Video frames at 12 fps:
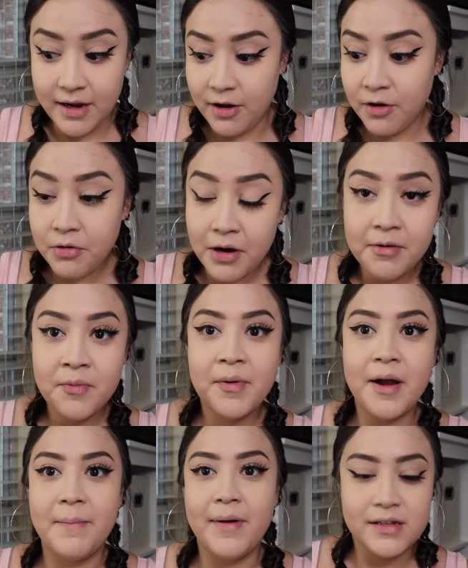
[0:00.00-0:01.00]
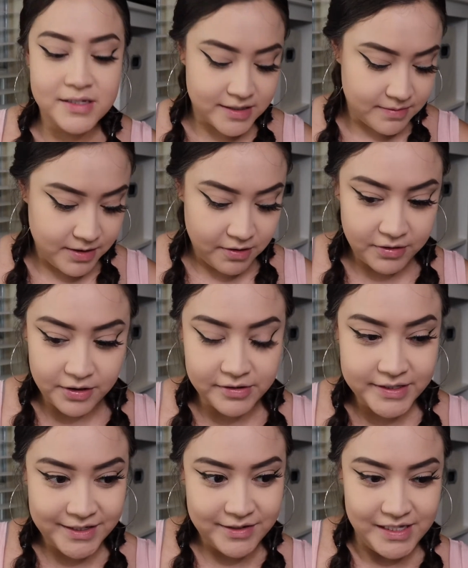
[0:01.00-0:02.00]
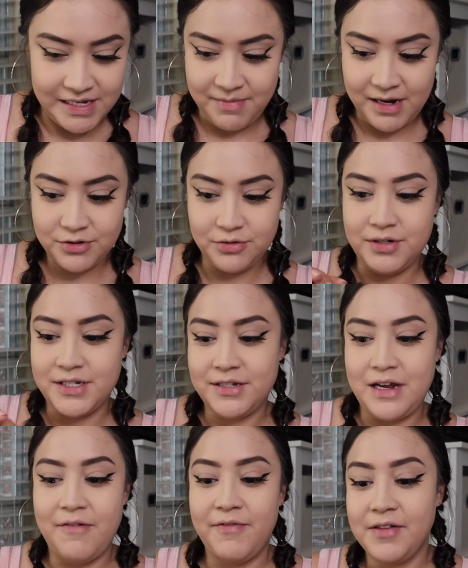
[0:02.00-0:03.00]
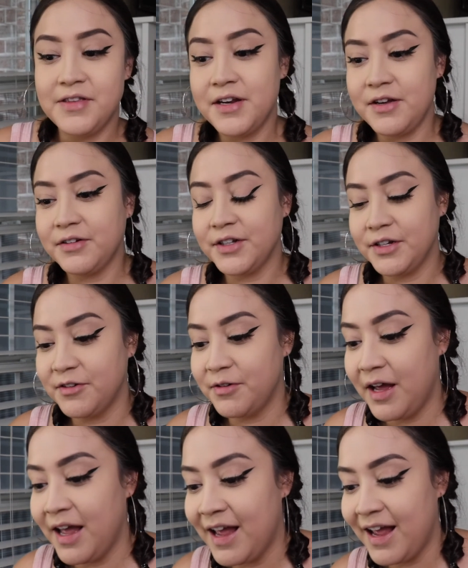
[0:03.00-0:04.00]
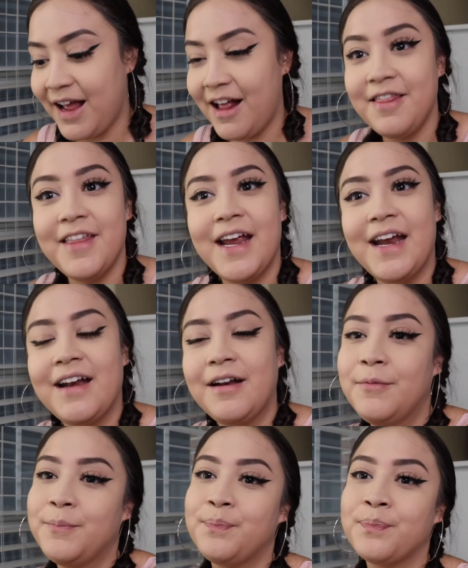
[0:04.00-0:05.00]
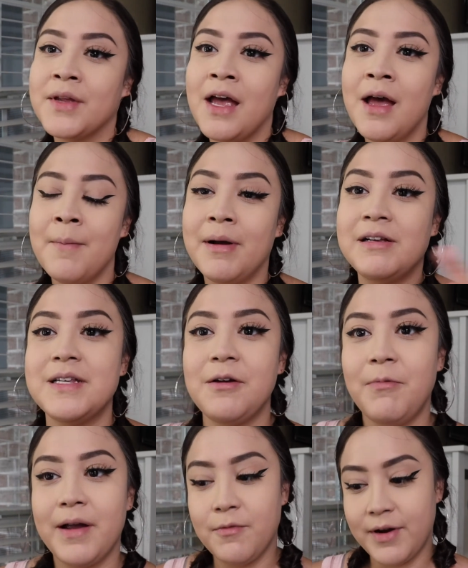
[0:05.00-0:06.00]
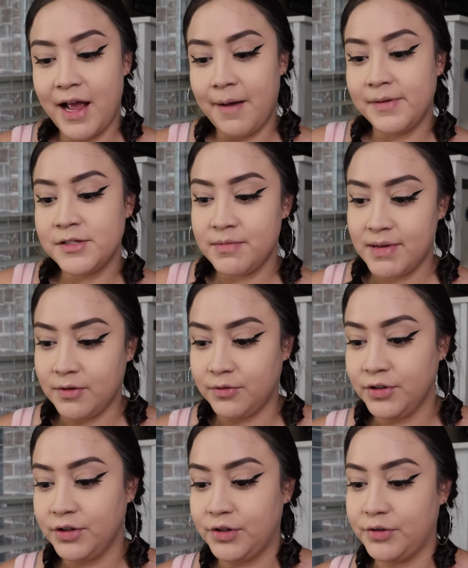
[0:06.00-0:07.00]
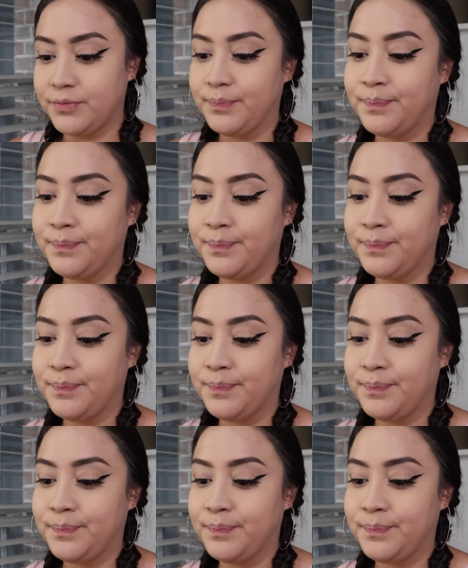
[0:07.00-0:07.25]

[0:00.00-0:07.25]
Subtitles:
oh, I remember I bought some new glue, so it's in my drawer. So I found the new glue, and then I was like, wait, what happened to my old glue?